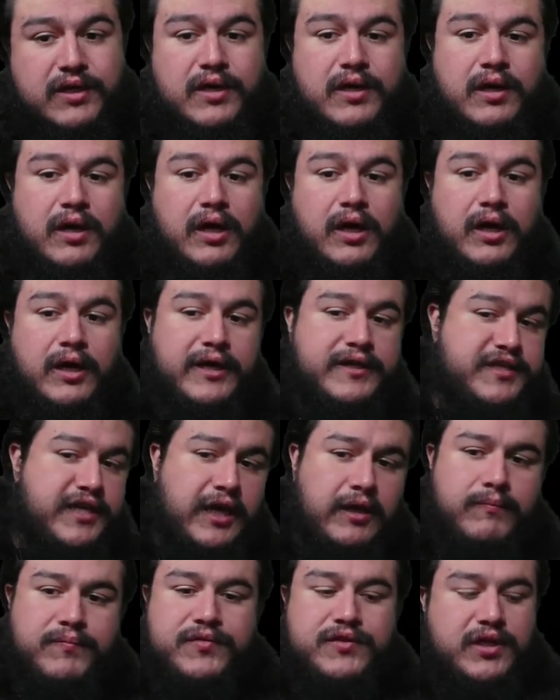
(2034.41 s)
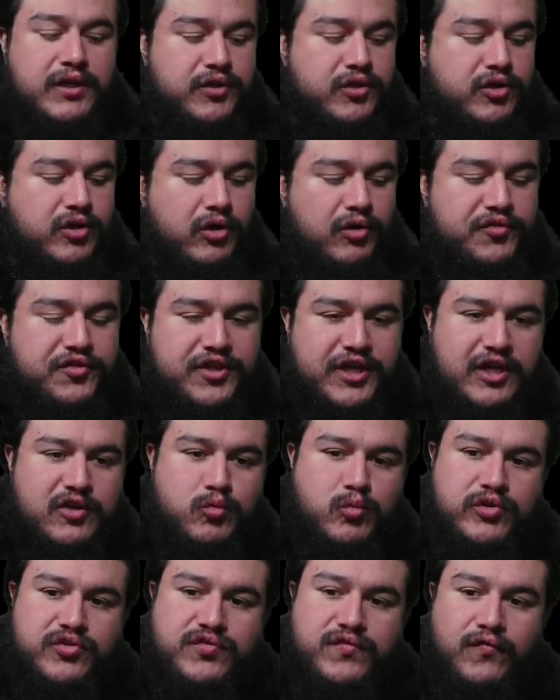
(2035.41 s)
And yeah, there you go. That
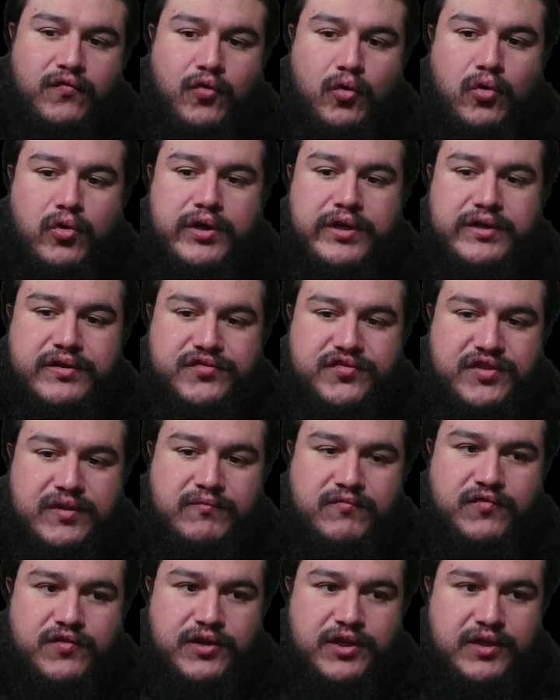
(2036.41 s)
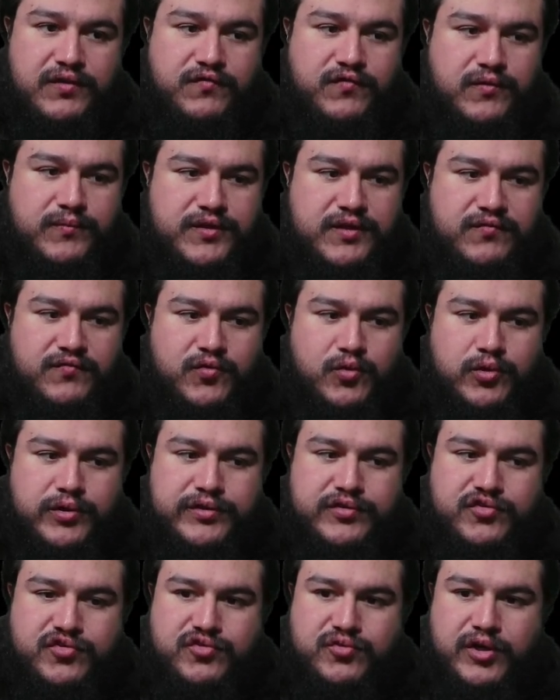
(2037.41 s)
was Void Symphony from the Void
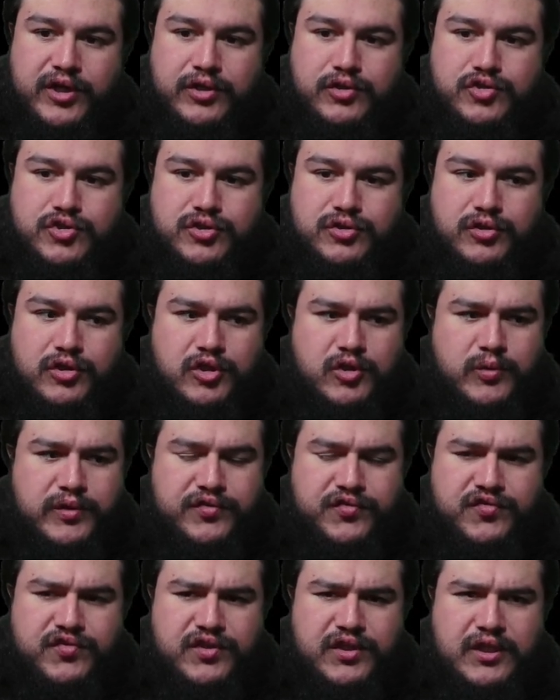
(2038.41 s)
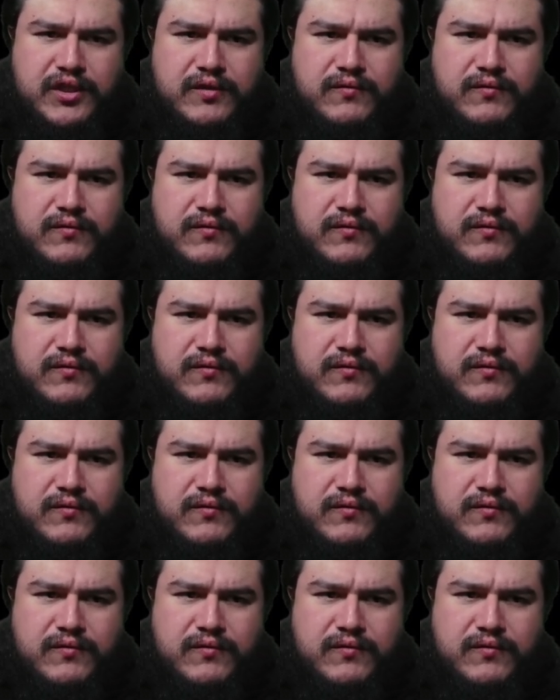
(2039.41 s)
Stranger OST.